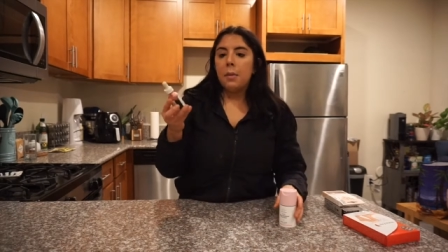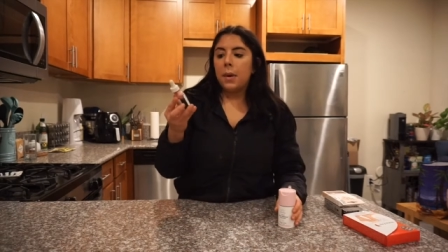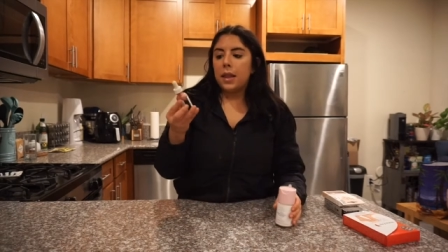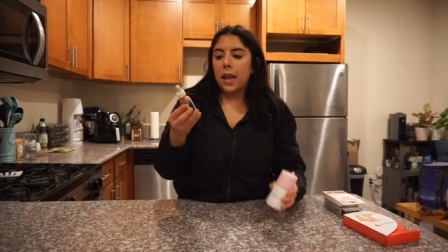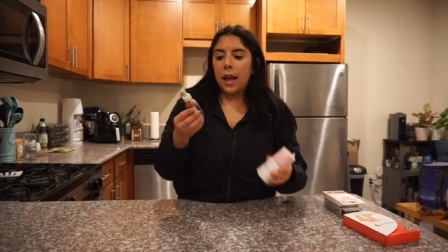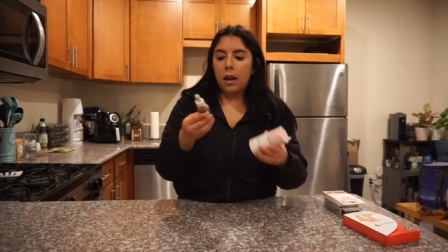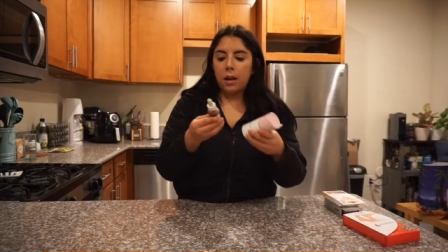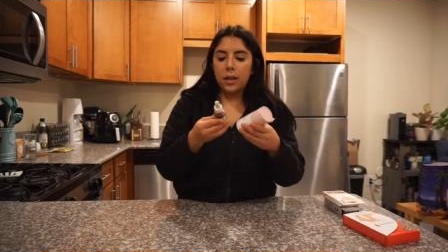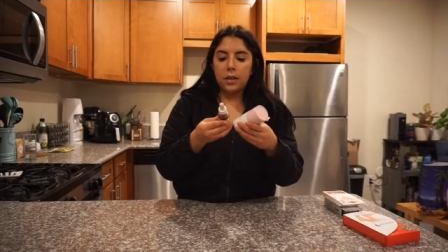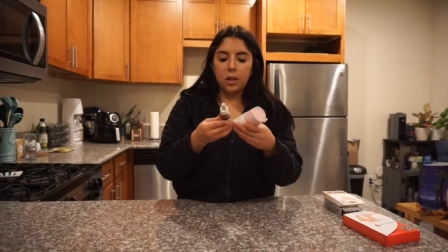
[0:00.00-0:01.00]
but they
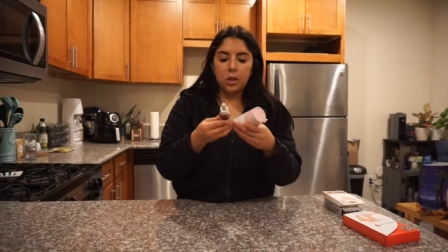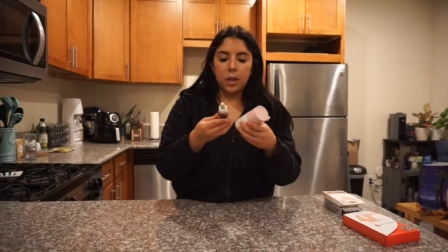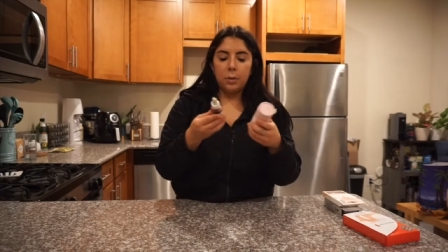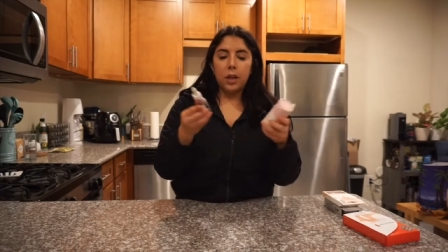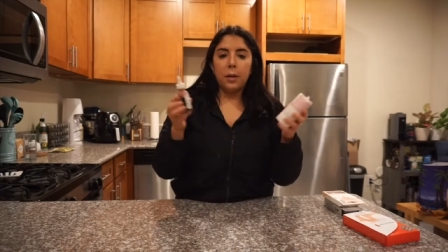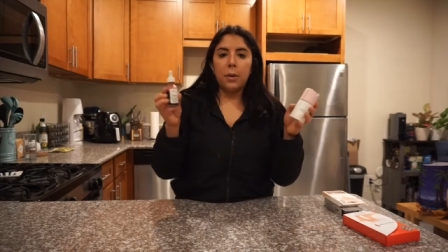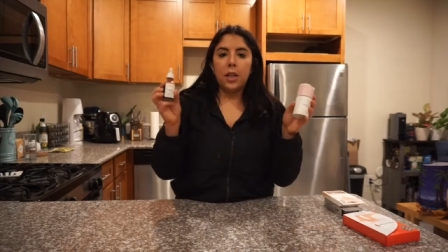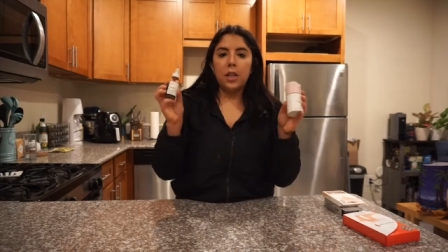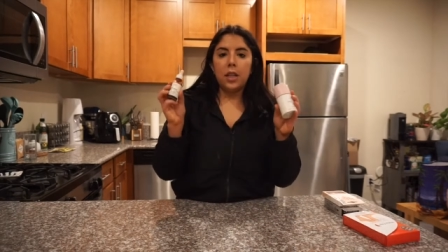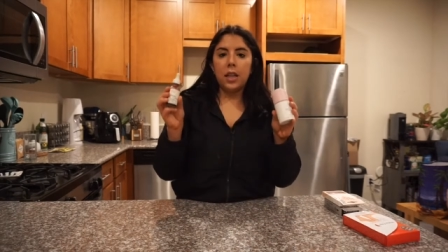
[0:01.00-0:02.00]
are essentially pretty
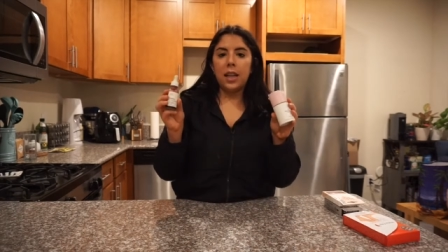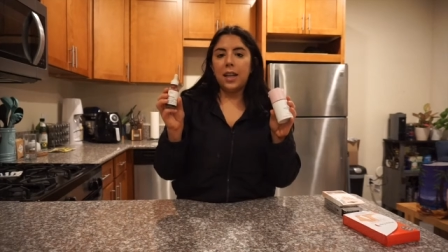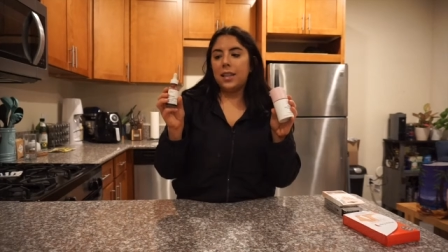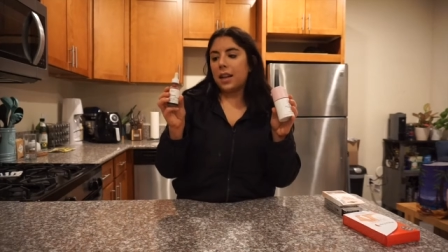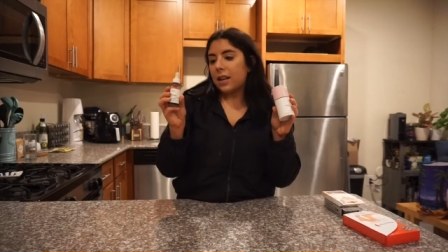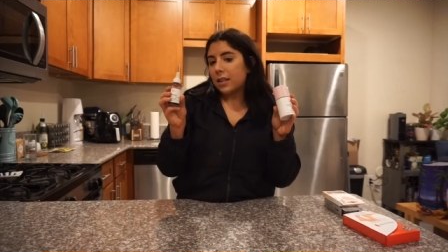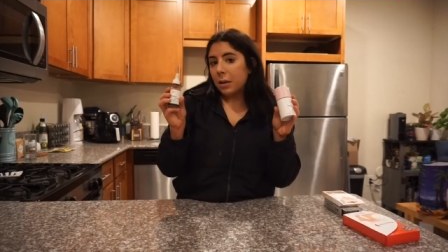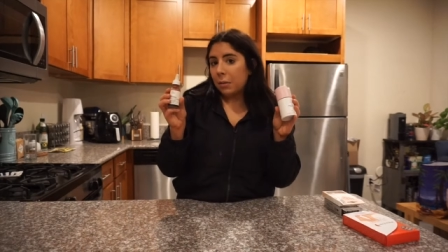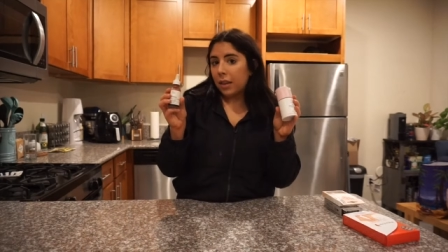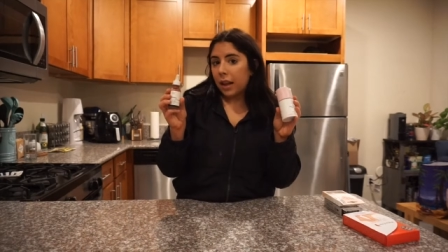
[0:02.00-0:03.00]
much the exact
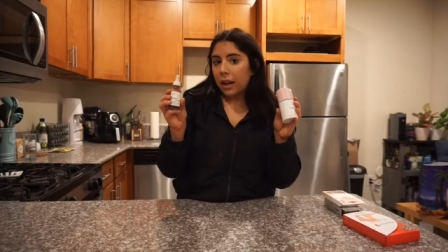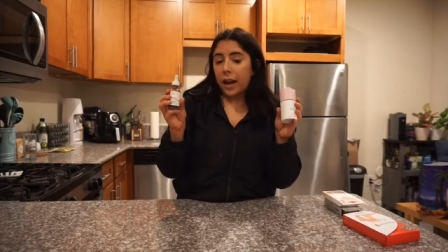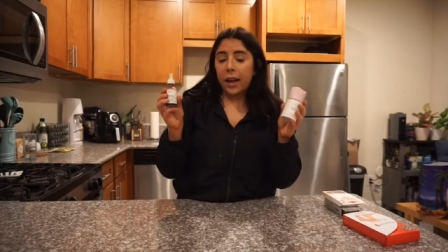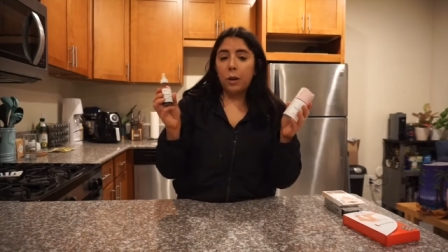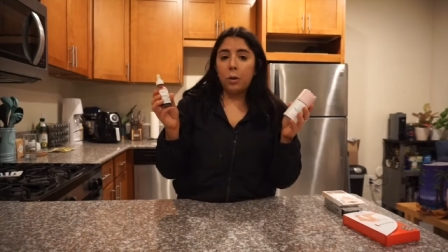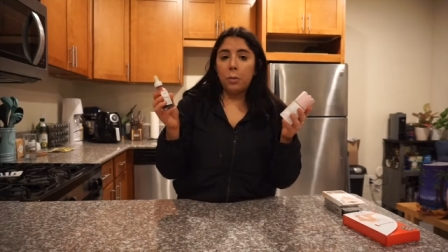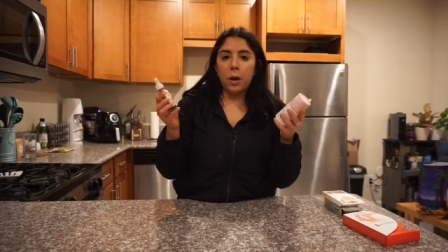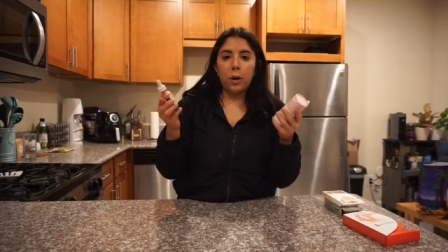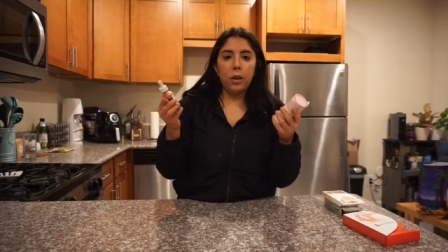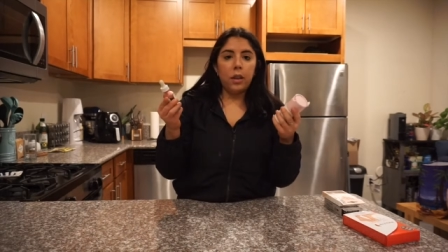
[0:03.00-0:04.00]
same thing. I own
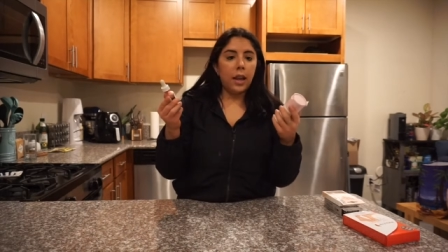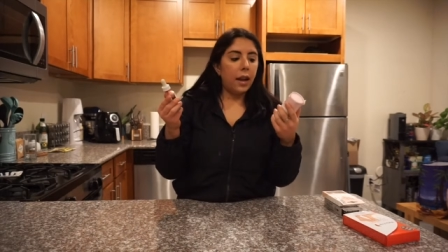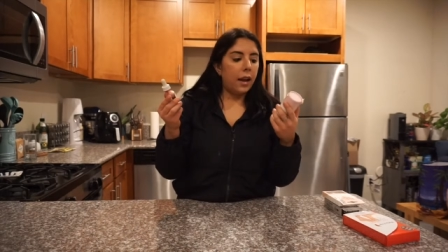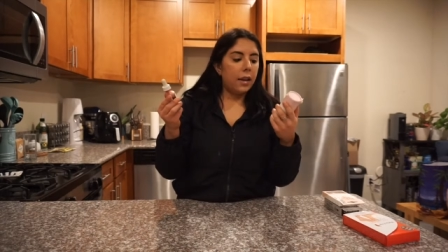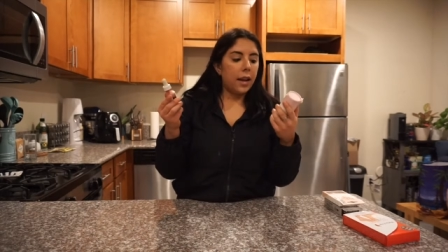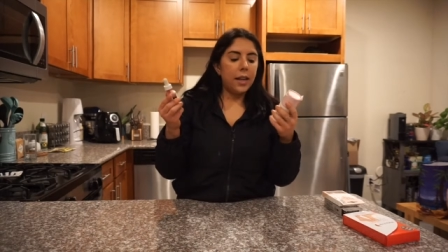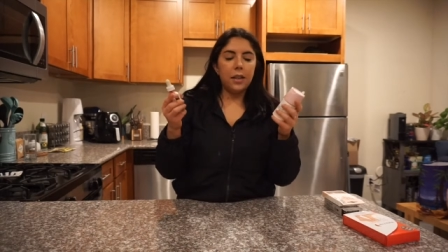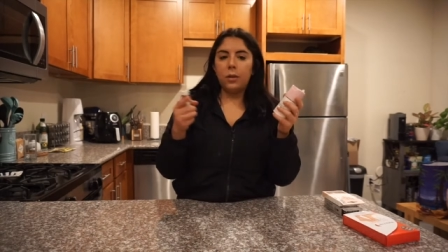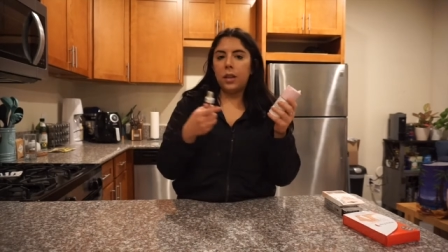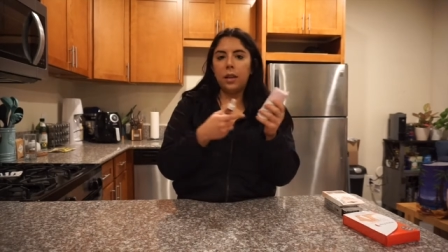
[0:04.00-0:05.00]
both and I
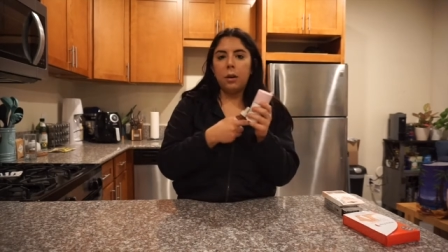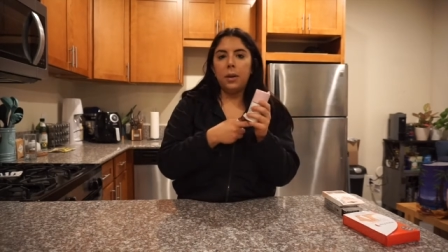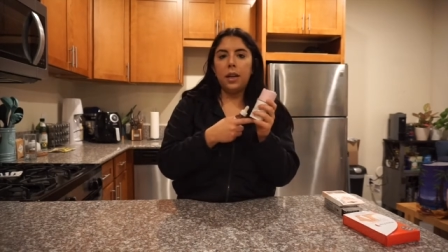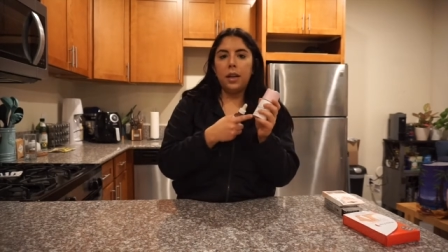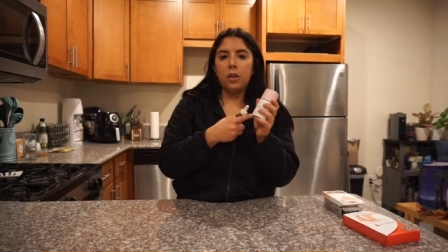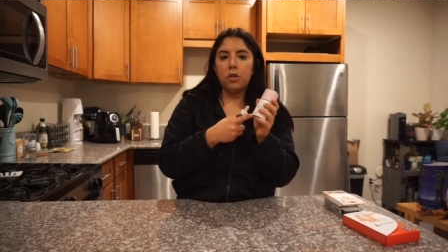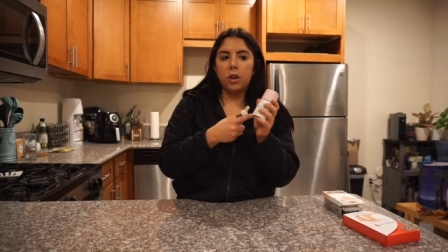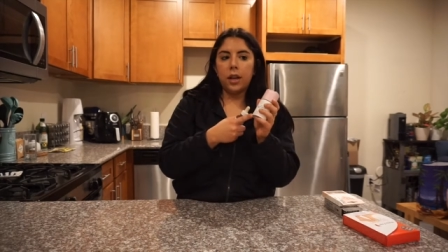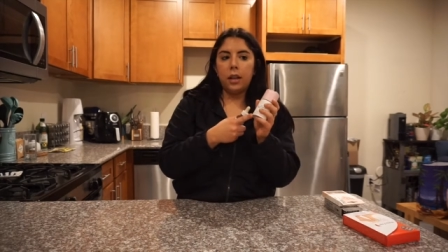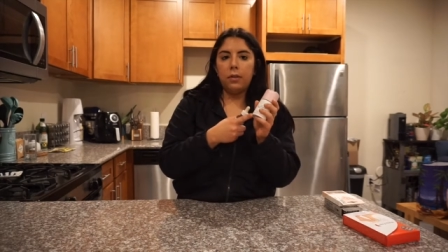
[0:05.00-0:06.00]
don't think I'll be getting the
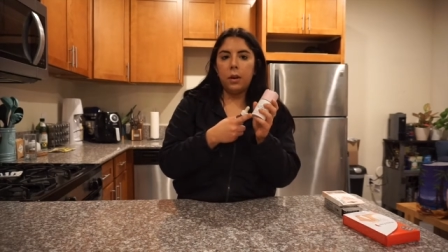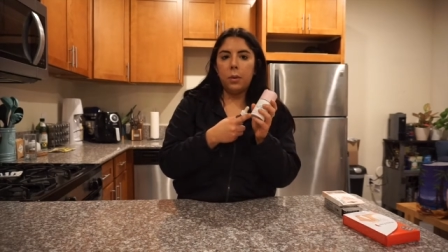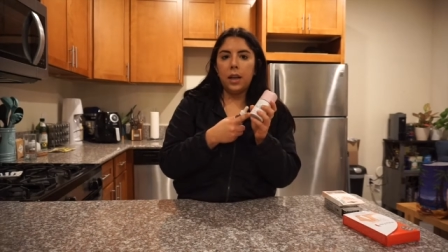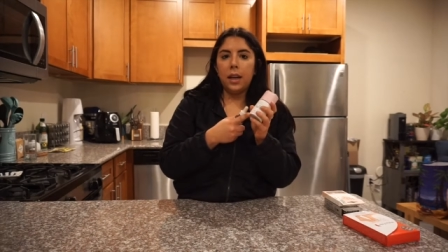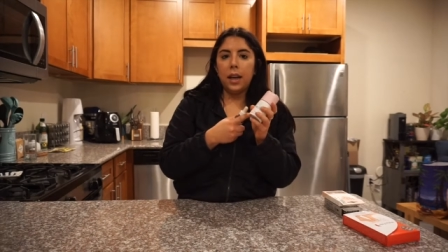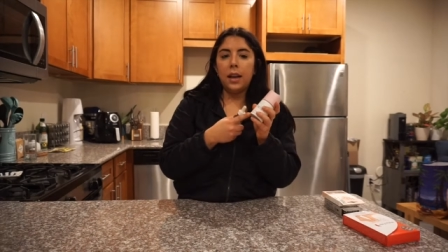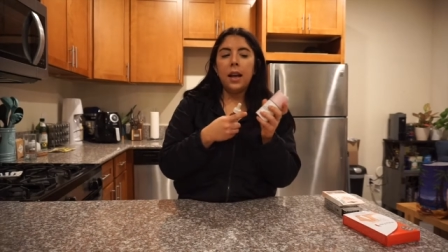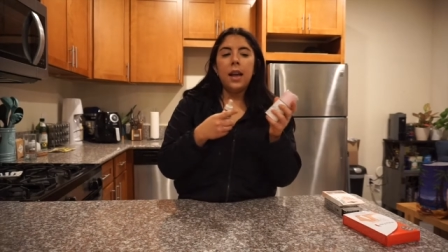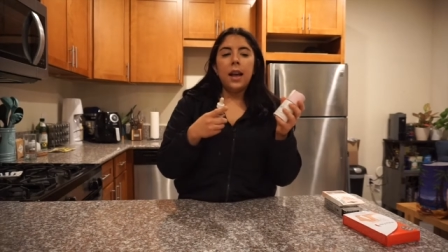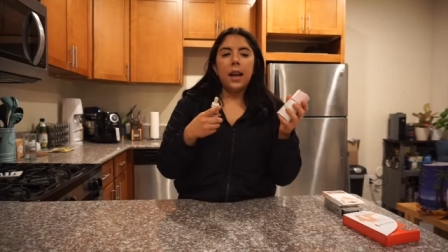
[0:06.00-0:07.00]
Drunk Elephant one again.